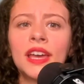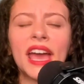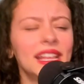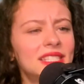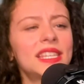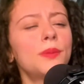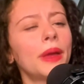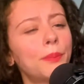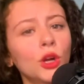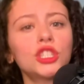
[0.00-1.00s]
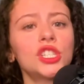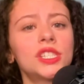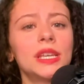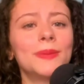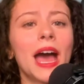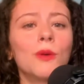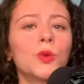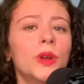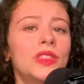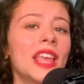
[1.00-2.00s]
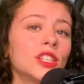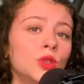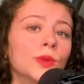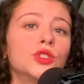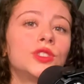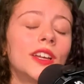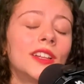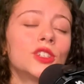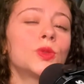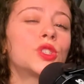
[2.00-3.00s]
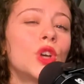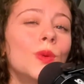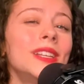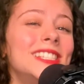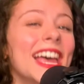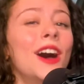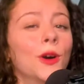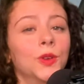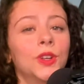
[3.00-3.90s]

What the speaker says: Instead, my purchasing power with that $200 was going down.